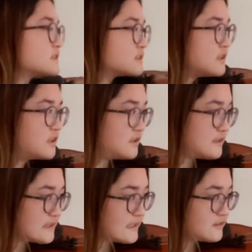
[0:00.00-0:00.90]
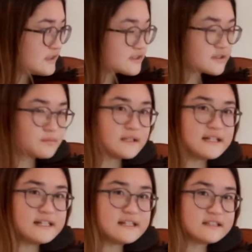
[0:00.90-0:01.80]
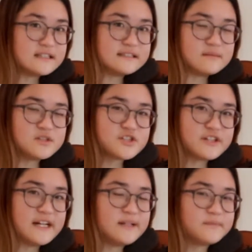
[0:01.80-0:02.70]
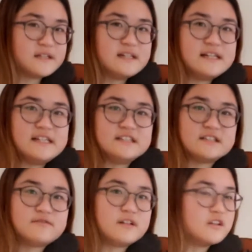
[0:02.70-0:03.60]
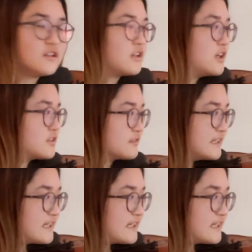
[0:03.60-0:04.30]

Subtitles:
So I'll also play and demonstrate. You can follow along right